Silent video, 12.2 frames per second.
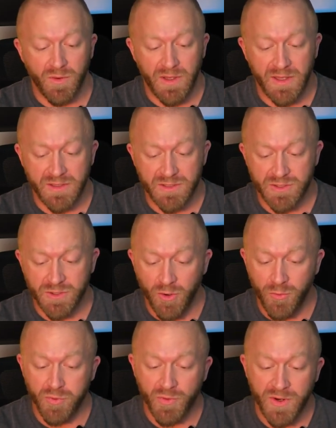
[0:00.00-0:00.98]
it's
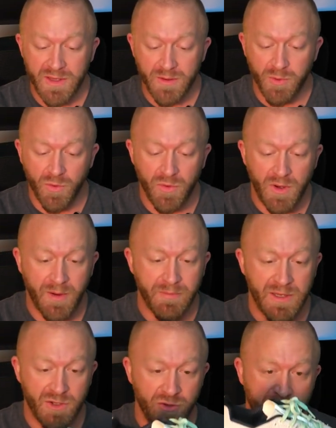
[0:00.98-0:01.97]
so breathable. I
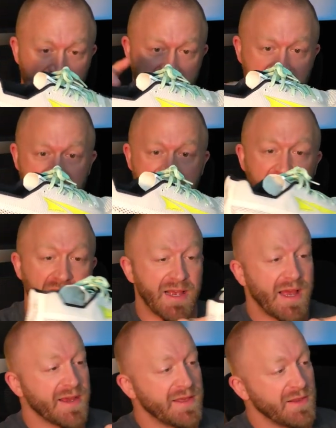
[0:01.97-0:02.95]
mean, you can see,
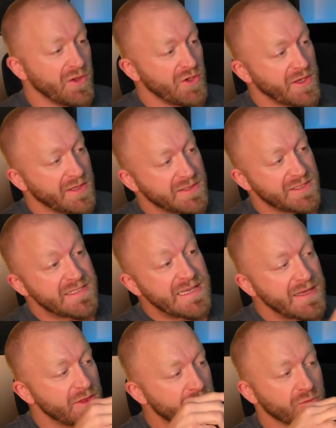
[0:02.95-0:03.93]
like I can look and
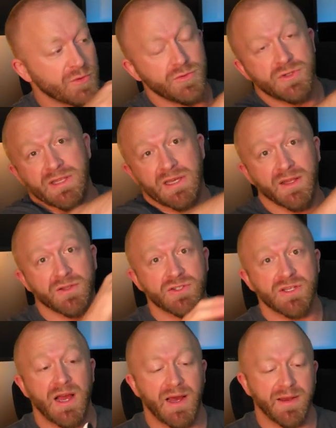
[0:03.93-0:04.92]
see through to the other
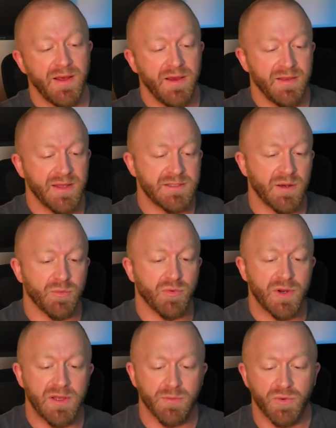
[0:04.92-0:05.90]
side. That's how
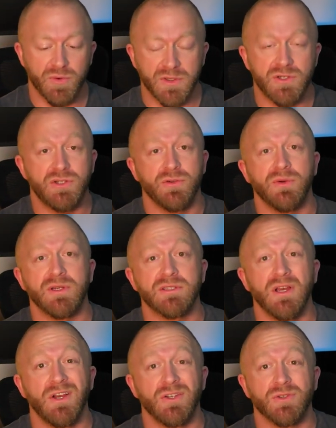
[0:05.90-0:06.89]
breathable this shoe is.
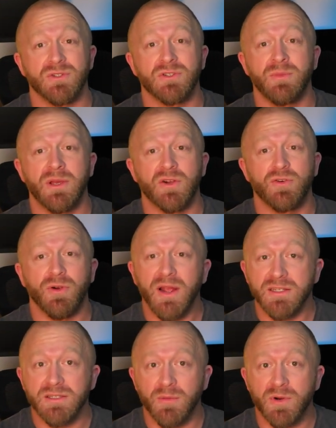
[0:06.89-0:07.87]
So this is going to be a
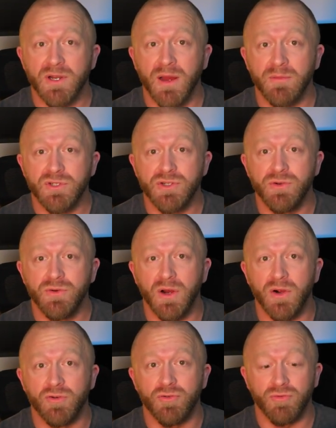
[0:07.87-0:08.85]
great summertime shoe,
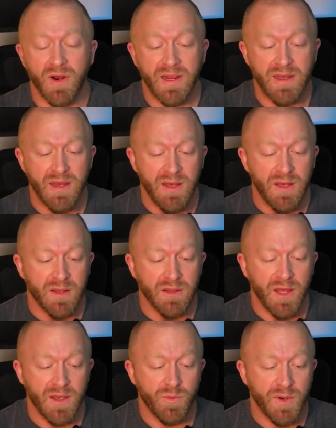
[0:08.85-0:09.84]
a great
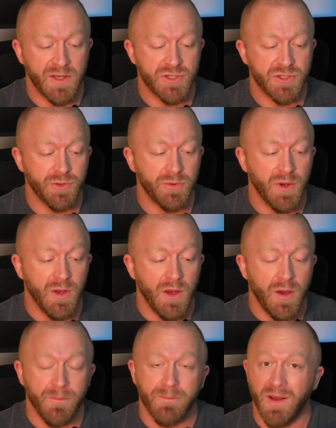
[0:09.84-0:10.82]
lightweight shoe.
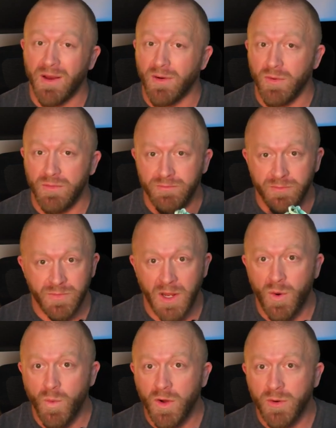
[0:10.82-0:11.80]
Now,
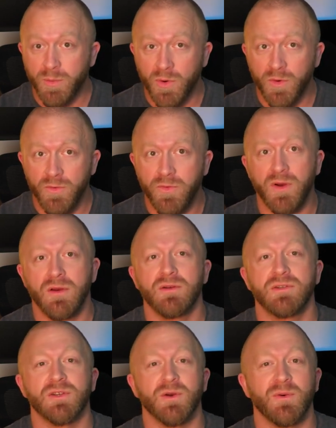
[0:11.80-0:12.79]
not waterproof,
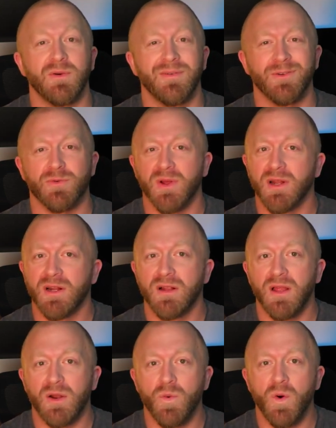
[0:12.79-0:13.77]
so you're running a
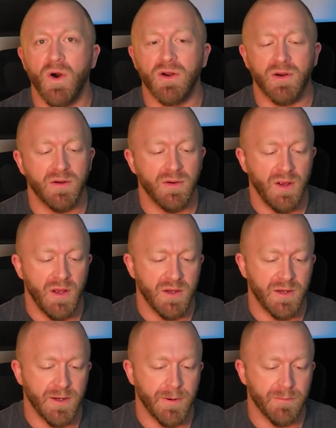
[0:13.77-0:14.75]
lot of water.
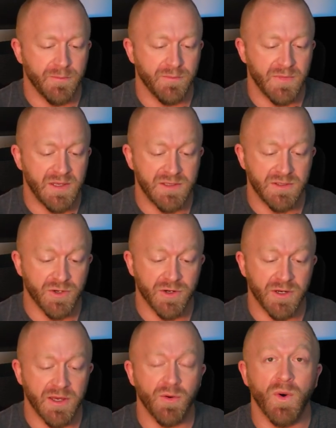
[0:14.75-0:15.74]
You're
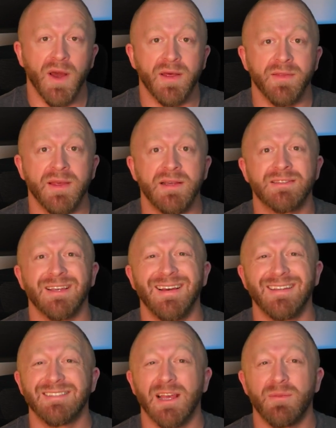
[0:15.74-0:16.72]
going wet in these.
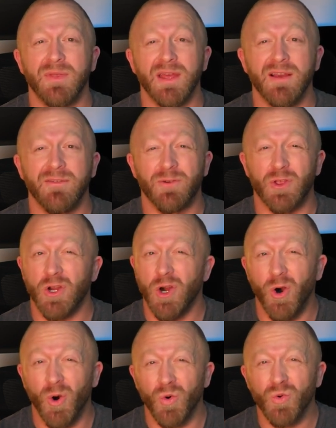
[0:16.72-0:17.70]
Same thing for the
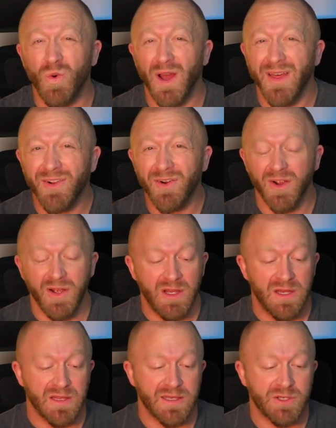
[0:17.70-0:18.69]
cold weather.
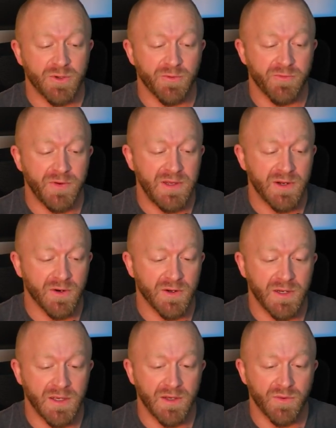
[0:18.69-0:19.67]
Like your feet are
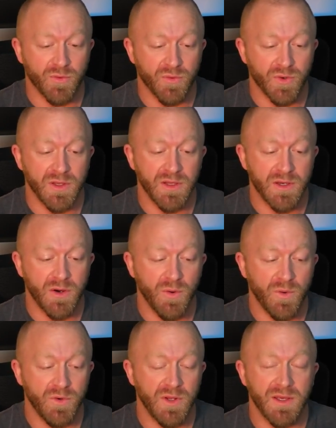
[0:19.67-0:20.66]
going to get really
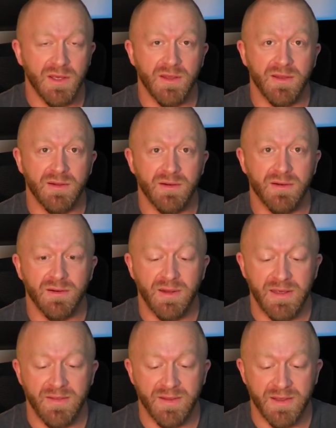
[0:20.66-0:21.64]
cold in
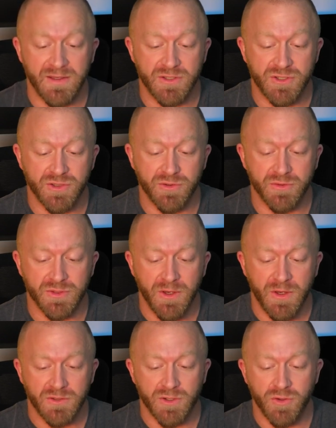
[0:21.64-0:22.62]
these shoes.
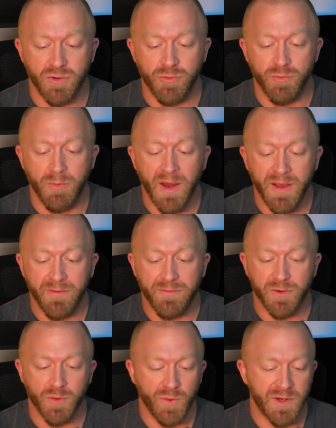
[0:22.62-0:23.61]
So you might,
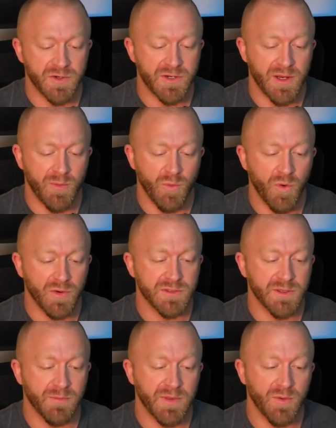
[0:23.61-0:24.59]
for the wintertime, want
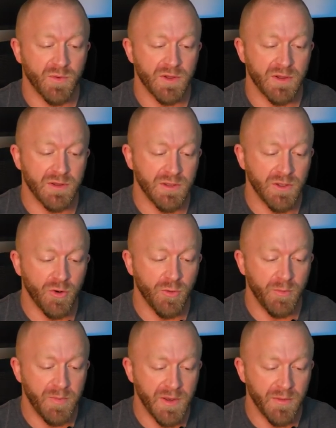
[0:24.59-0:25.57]
something with a little
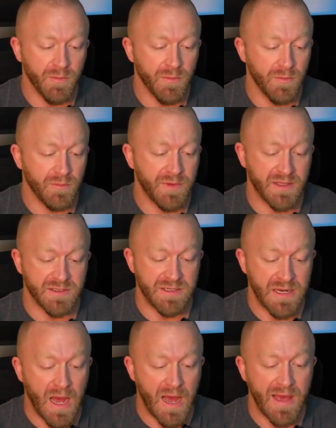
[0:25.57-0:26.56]
bit that's
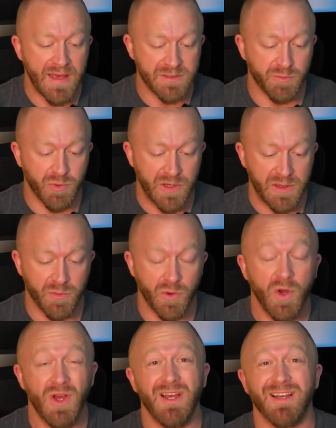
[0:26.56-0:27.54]
not as
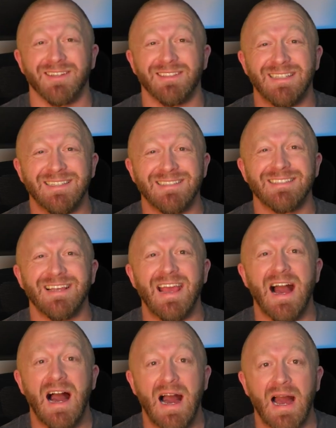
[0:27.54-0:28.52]
breathable, because this is a
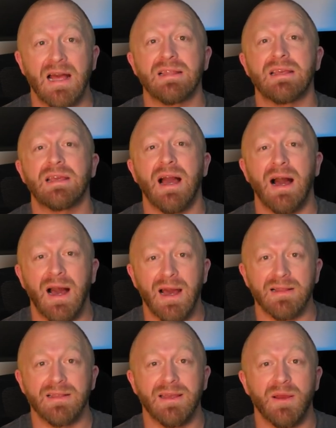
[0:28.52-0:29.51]
highly,
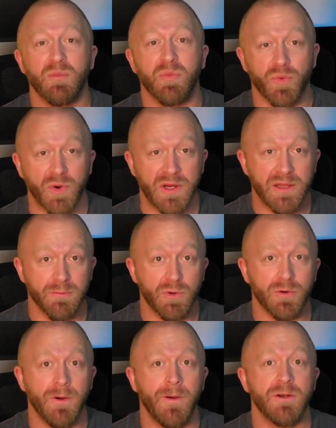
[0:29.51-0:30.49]
highly
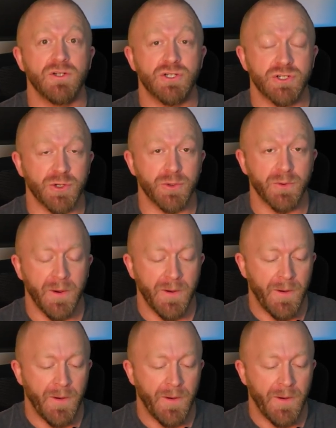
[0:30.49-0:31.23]
breathable shoe.